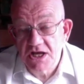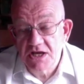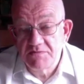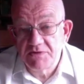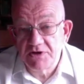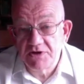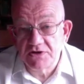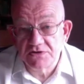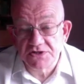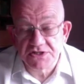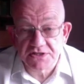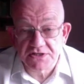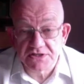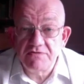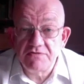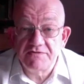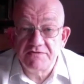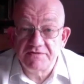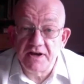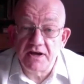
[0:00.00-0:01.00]
because
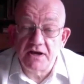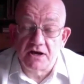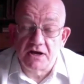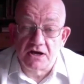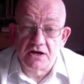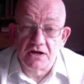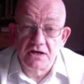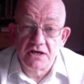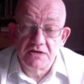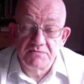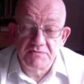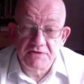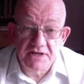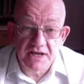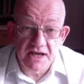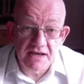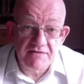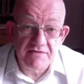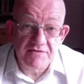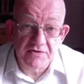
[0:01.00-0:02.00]
so far
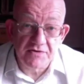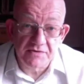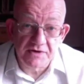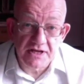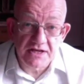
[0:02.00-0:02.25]
behavioral